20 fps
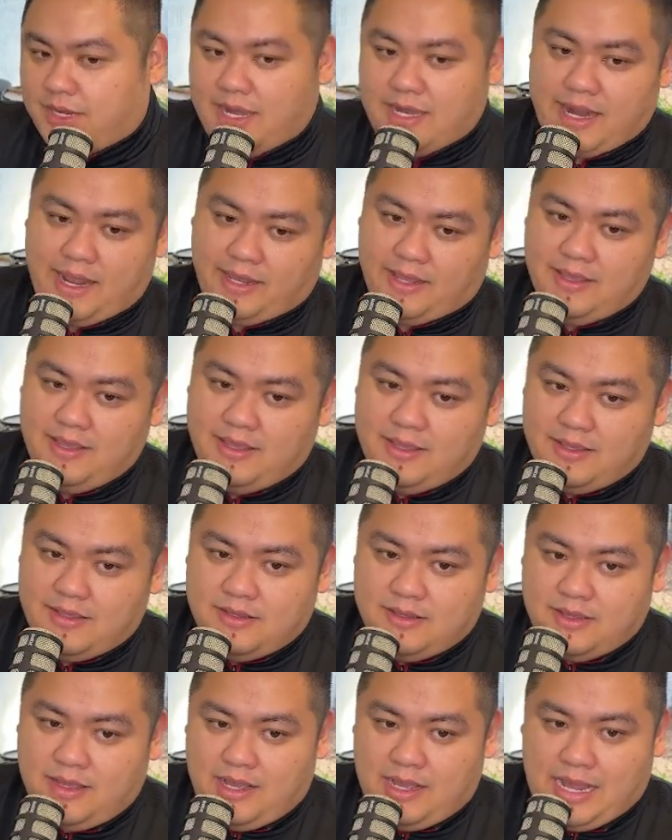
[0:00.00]
And
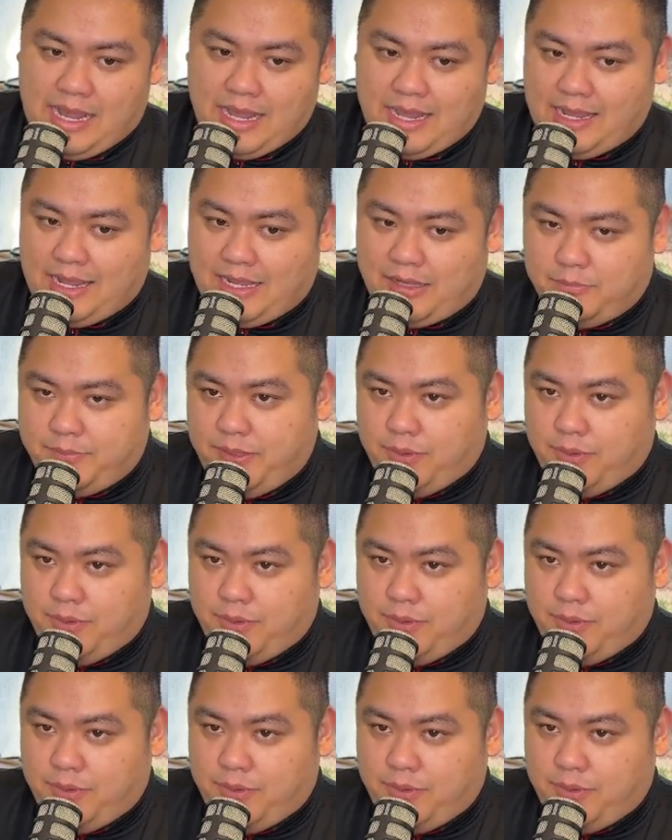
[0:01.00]
I'll be